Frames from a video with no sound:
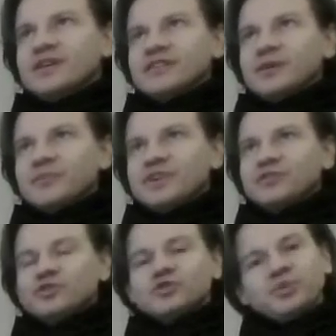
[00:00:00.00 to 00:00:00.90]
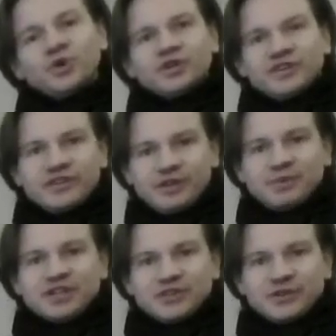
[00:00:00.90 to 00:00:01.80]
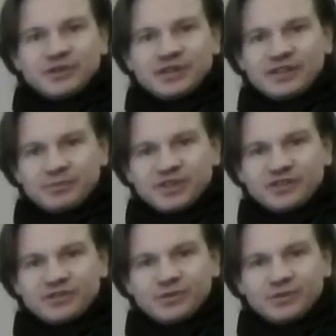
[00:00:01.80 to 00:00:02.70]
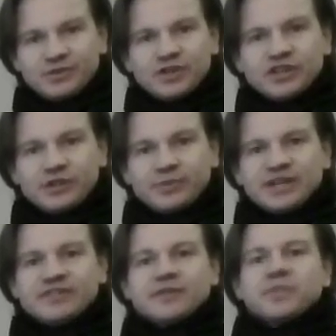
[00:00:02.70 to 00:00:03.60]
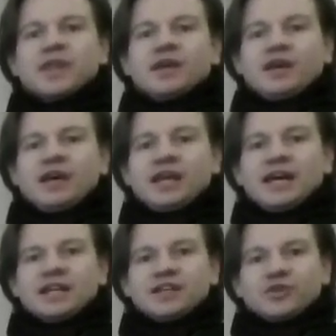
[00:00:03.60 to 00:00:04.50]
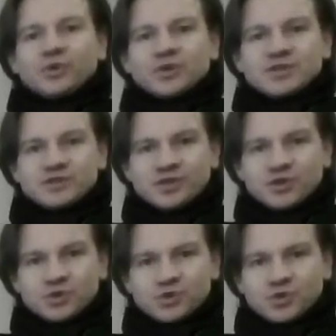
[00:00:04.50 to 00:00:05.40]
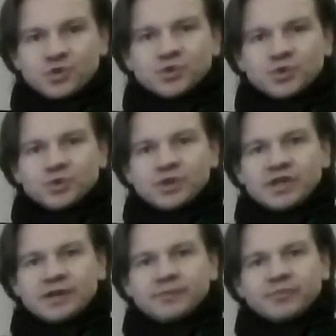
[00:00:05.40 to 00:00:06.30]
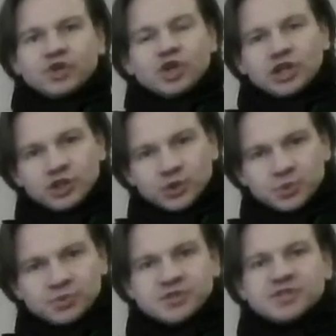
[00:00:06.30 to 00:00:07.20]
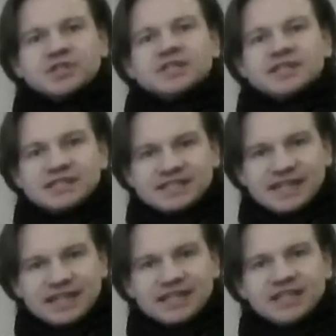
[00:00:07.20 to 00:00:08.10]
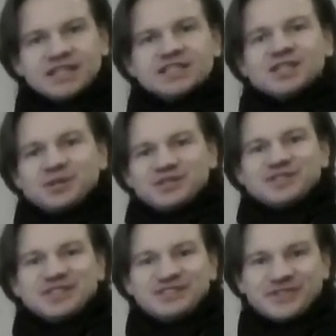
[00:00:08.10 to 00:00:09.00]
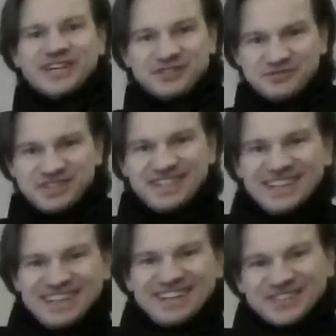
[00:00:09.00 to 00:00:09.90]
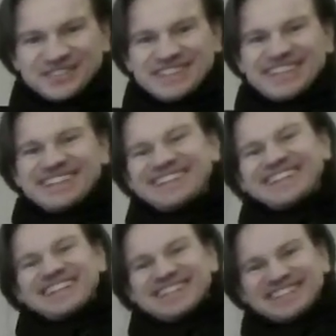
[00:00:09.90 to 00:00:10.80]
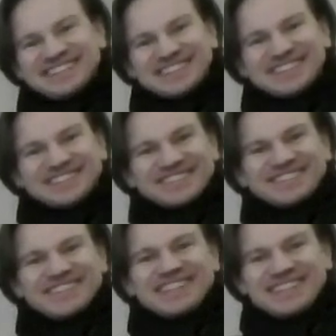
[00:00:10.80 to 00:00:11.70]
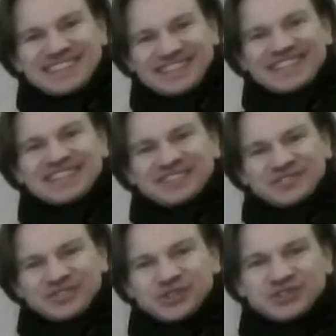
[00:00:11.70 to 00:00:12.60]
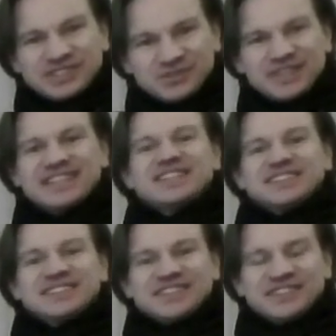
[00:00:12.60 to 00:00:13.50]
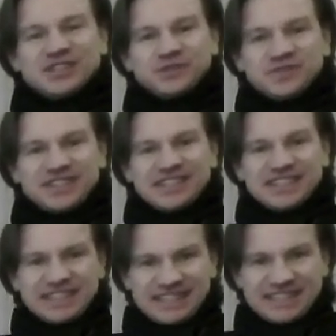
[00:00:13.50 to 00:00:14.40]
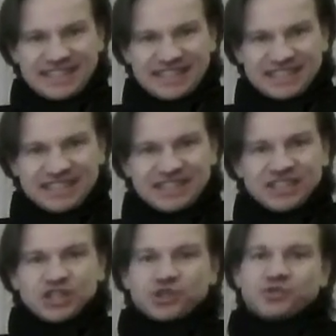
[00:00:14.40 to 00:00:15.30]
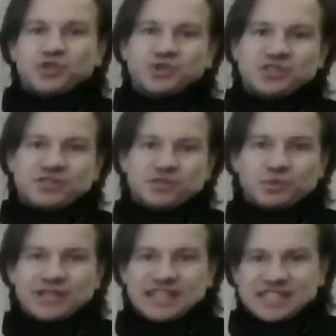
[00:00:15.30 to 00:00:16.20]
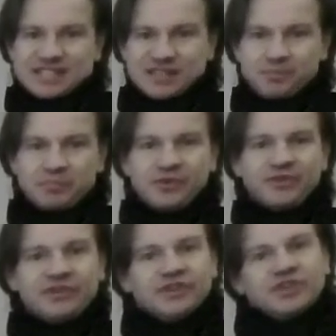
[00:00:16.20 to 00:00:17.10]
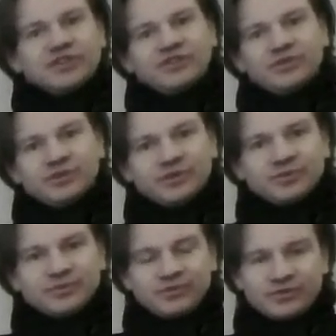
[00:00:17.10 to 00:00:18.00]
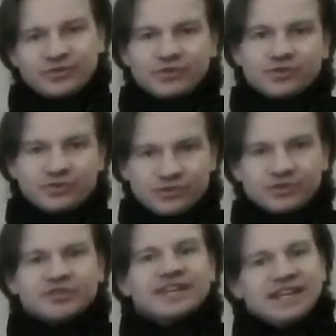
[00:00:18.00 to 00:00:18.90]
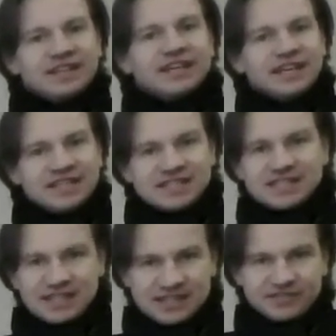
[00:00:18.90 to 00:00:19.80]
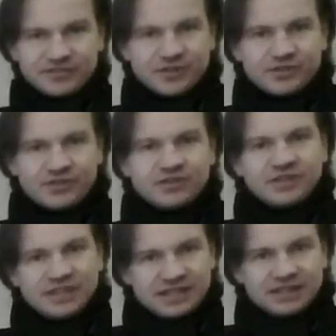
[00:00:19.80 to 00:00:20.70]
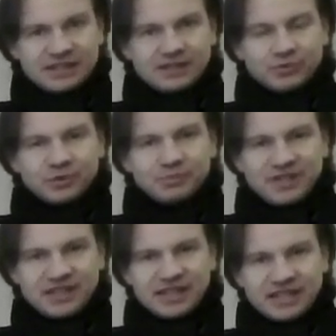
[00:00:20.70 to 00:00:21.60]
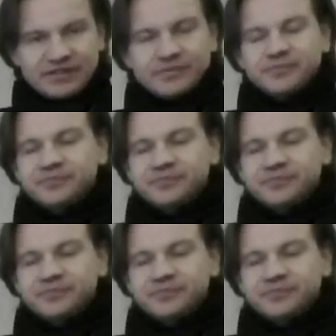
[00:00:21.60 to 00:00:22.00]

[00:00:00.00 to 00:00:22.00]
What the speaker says: something to support the button and the buttonhole otherwise, and it also to close the jacket so it's not drafty over here, so you get a continuation of the jacket. Of course, if you would like a zipper, you should just end at the center front and they would meet there.